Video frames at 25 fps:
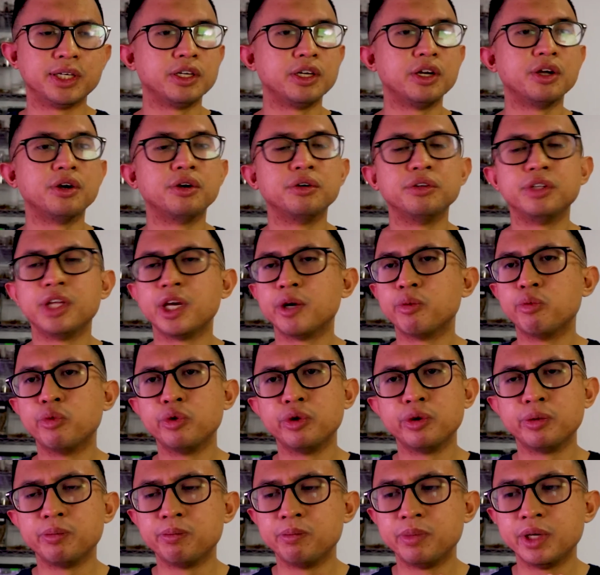You know, they
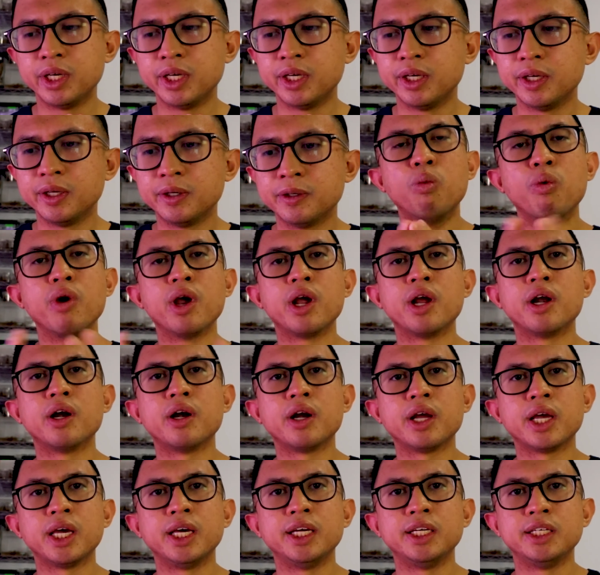wouldn't be
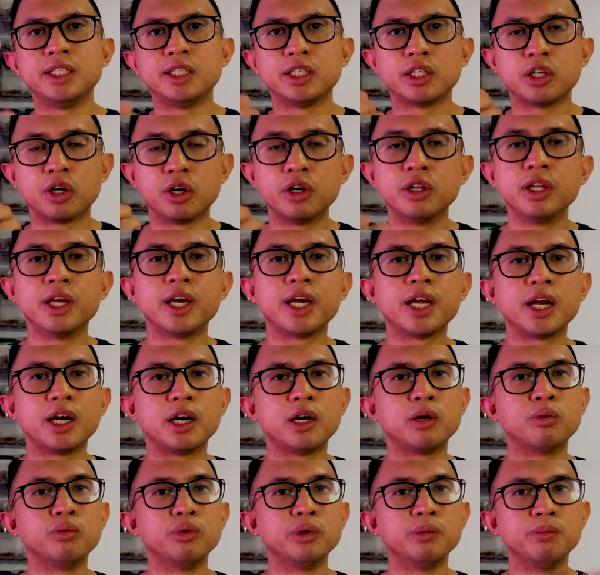where a curly
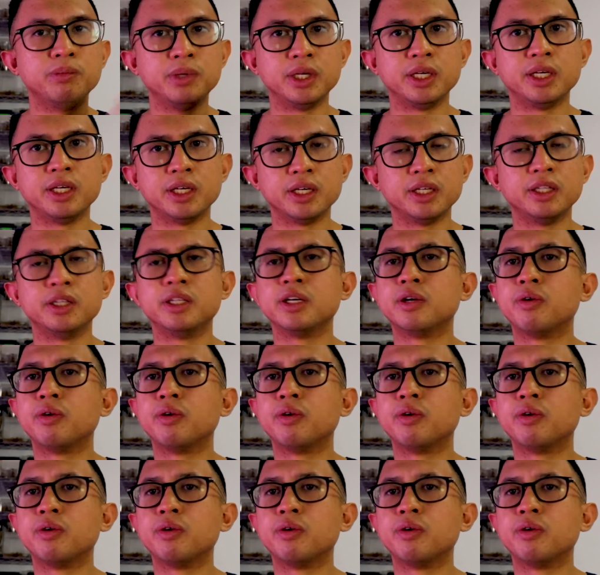hair would be in the